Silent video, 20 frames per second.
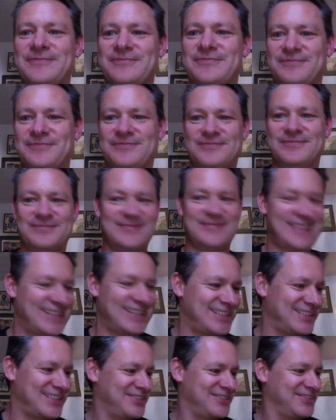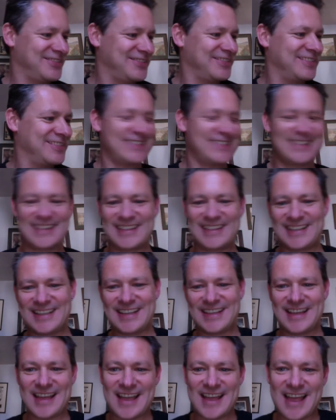That's good.
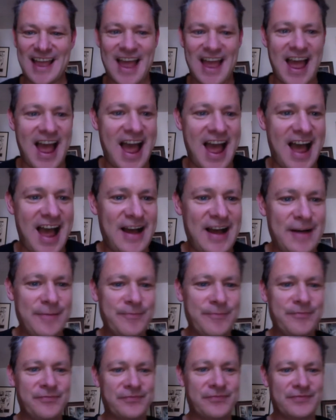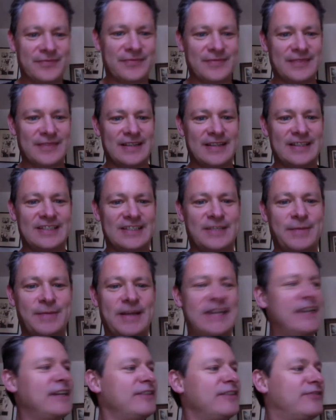And
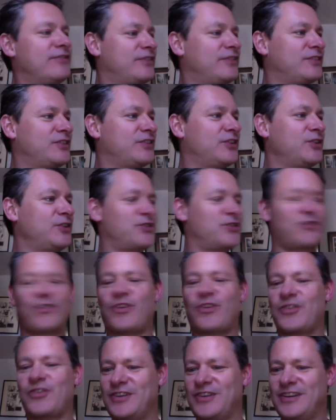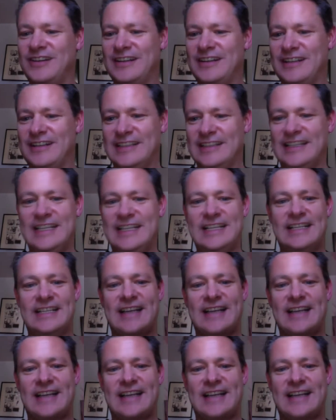speaking of 2 strong lead